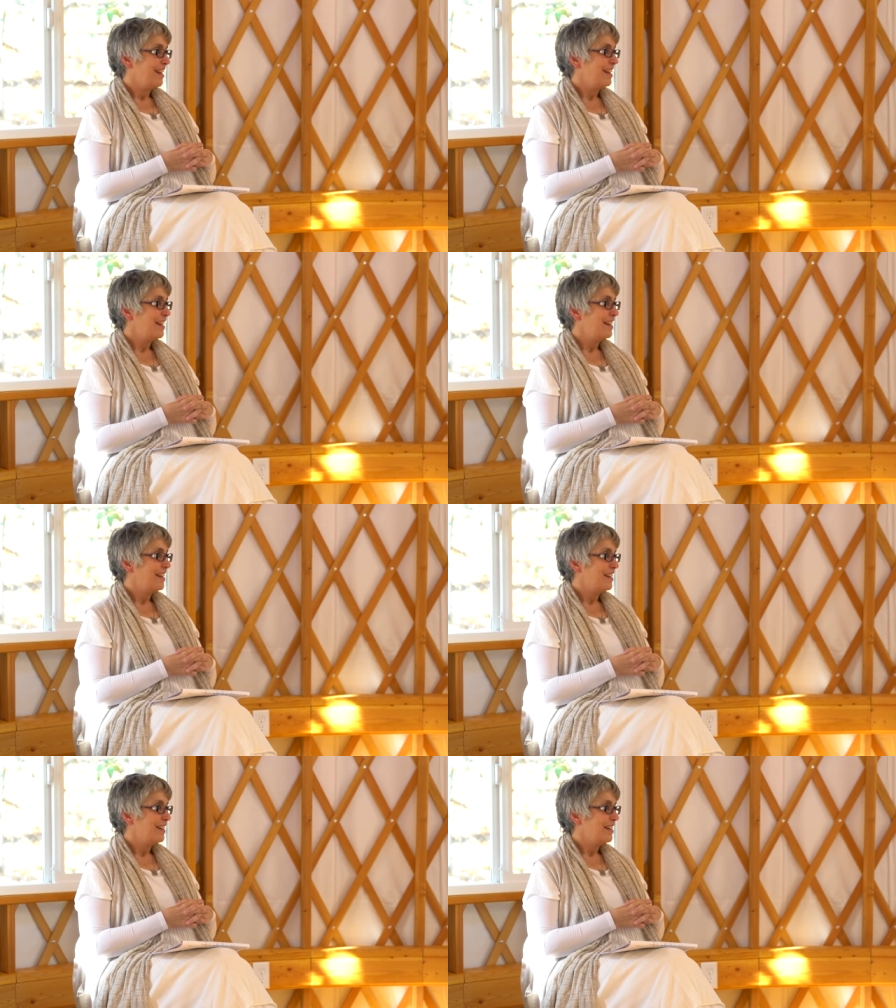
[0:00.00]

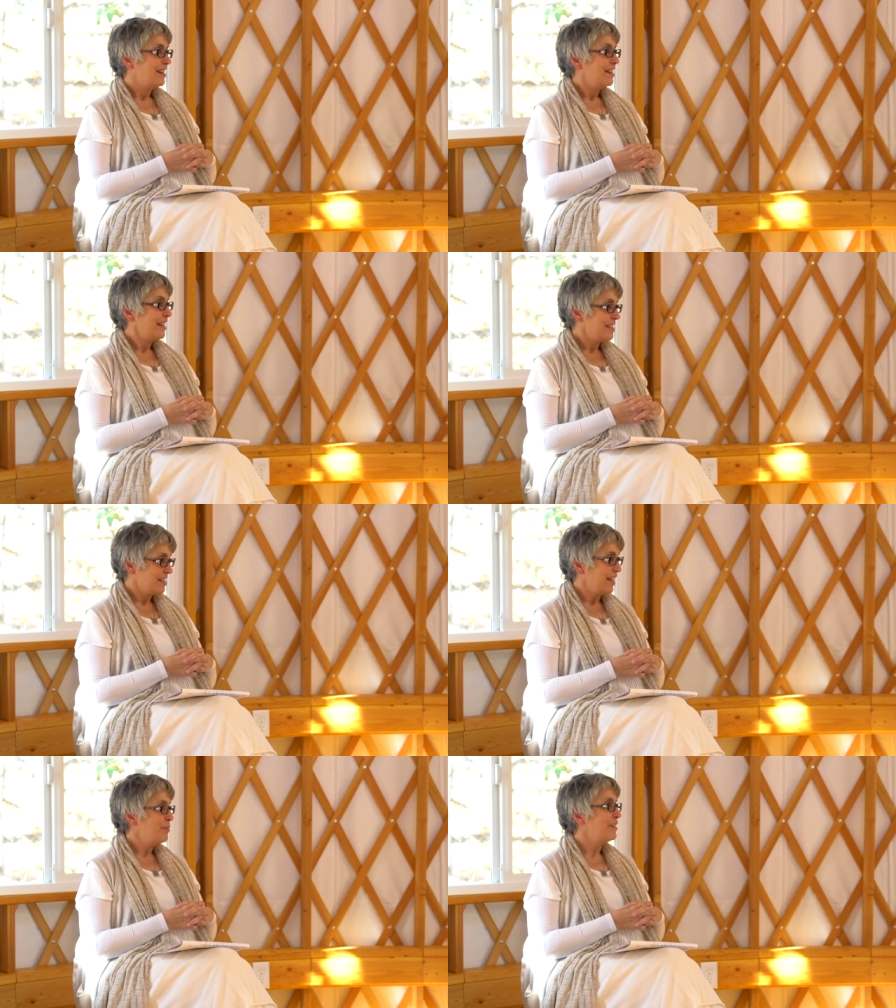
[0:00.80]
Excitement.
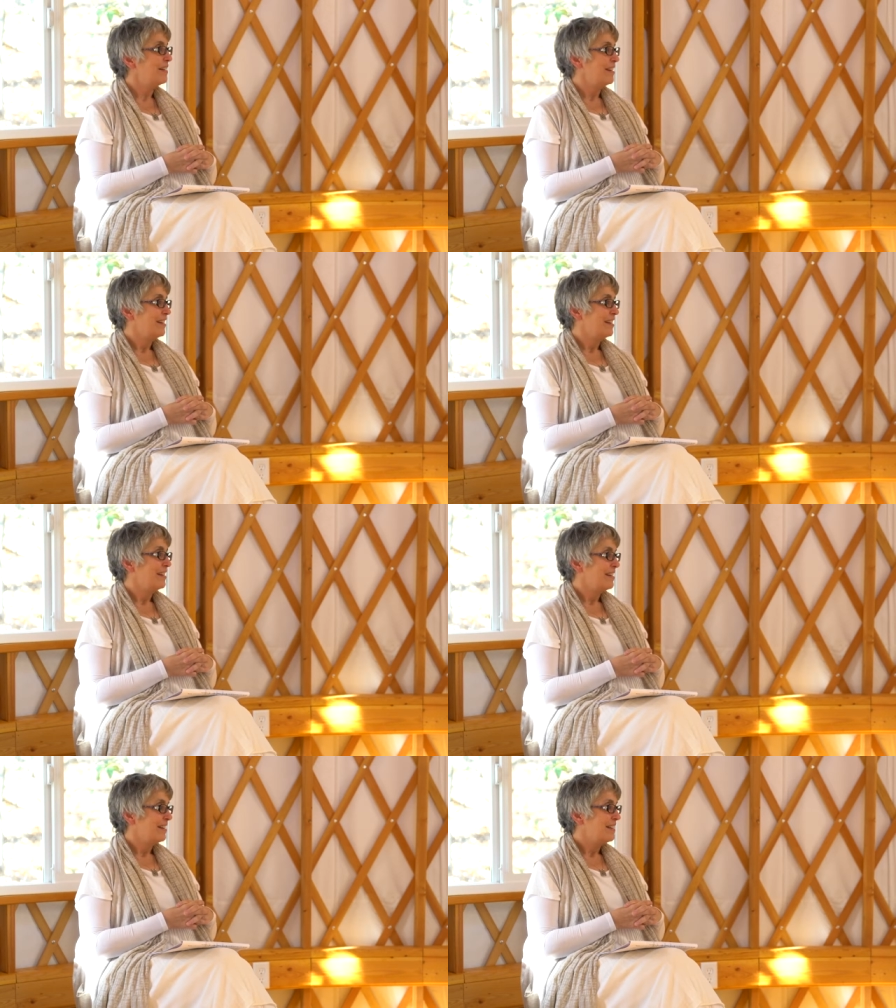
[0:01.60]
Excitement.
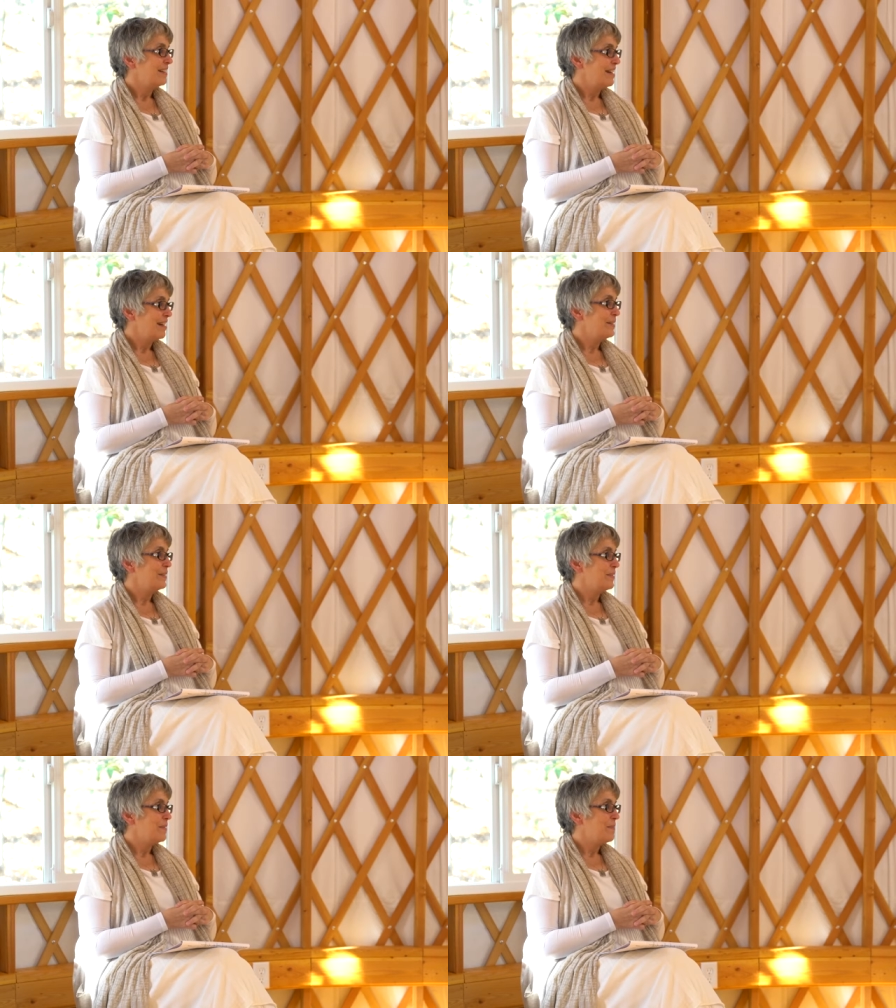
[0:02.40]
Yeah. And
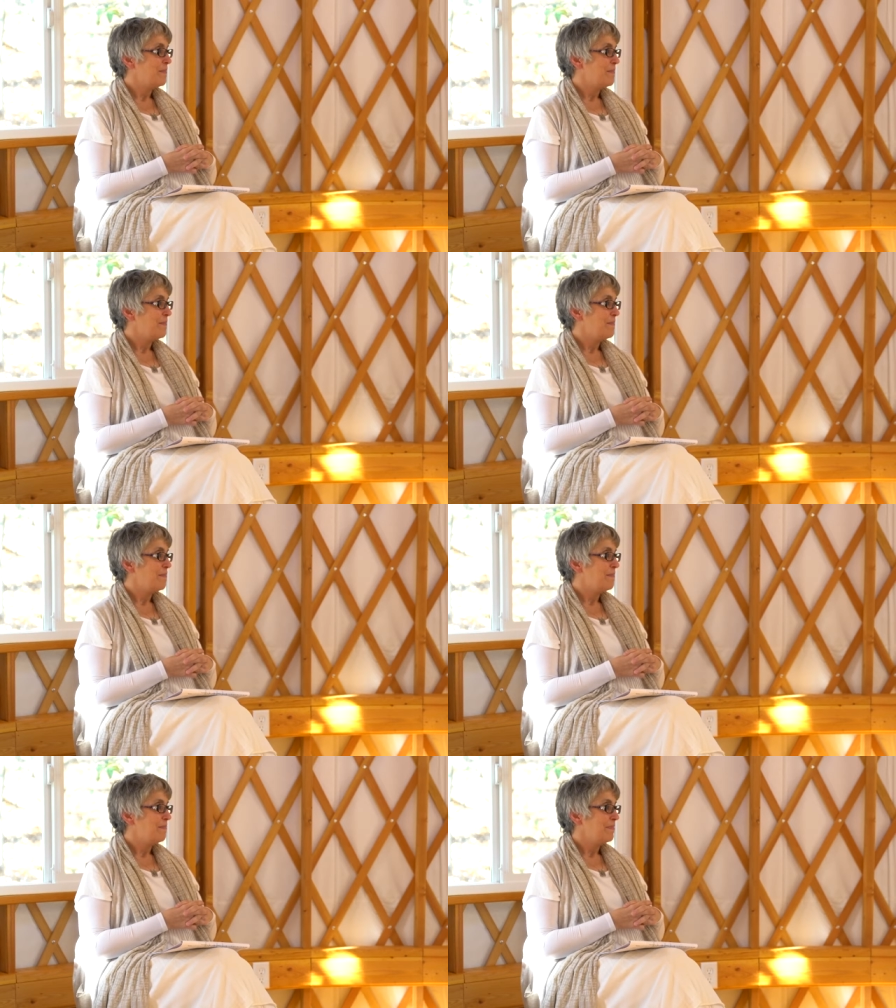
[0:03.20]
apprehension.
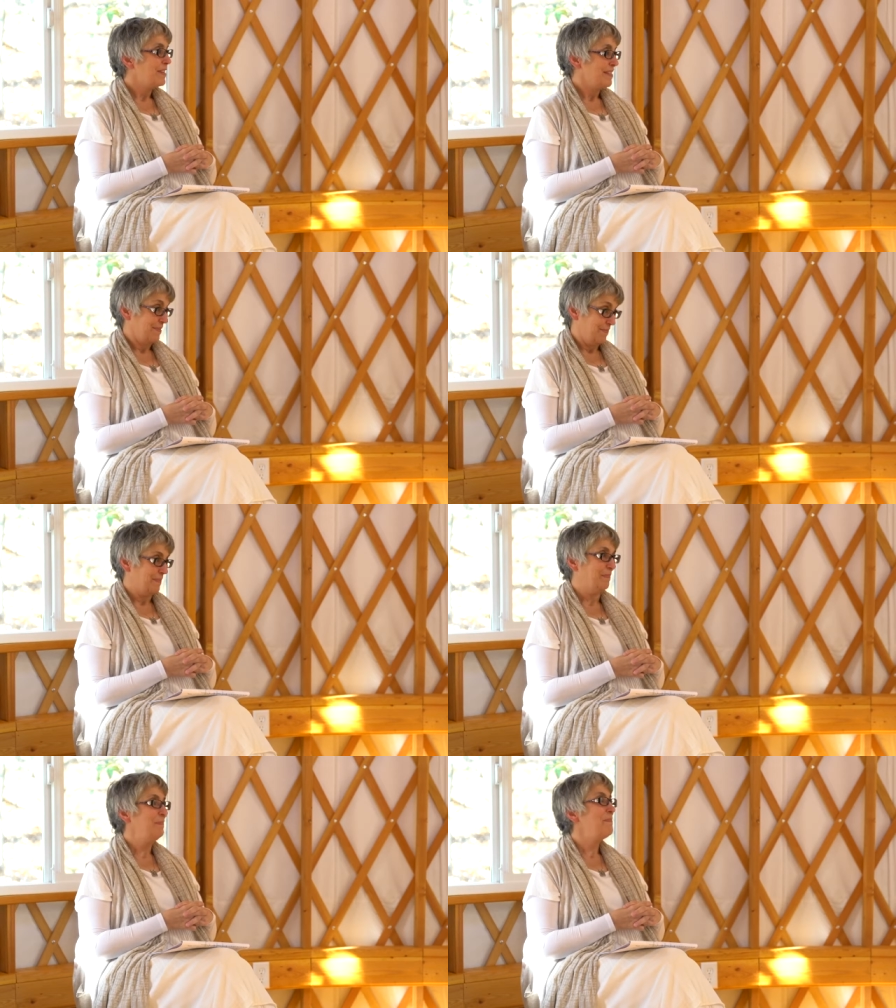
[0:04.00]

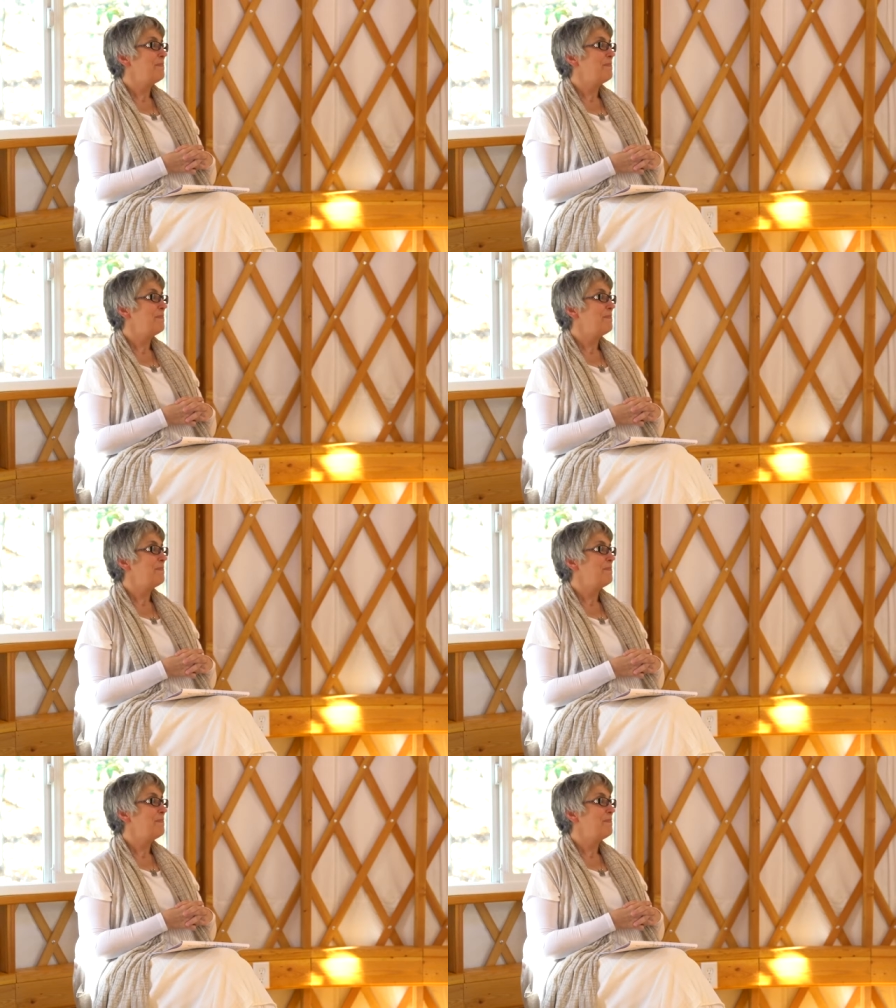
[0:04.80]
Mm-hmm.